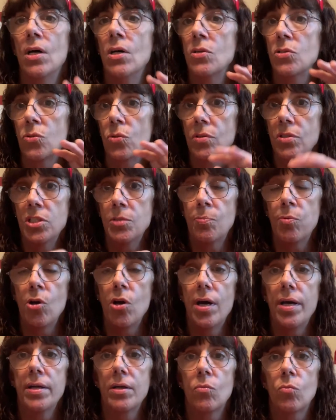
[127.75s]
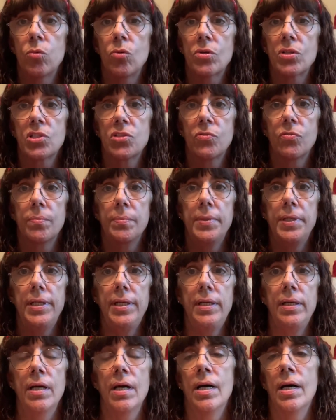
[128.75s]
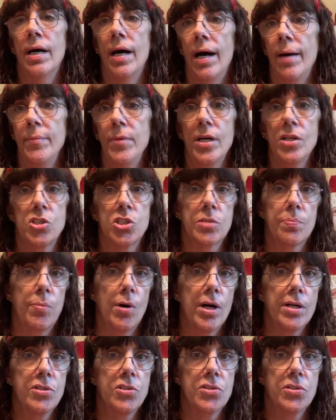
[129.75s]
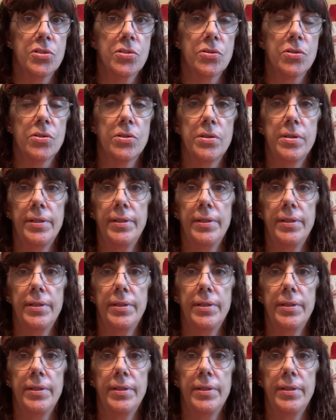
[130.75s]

So this product works for me. I'm not sponsored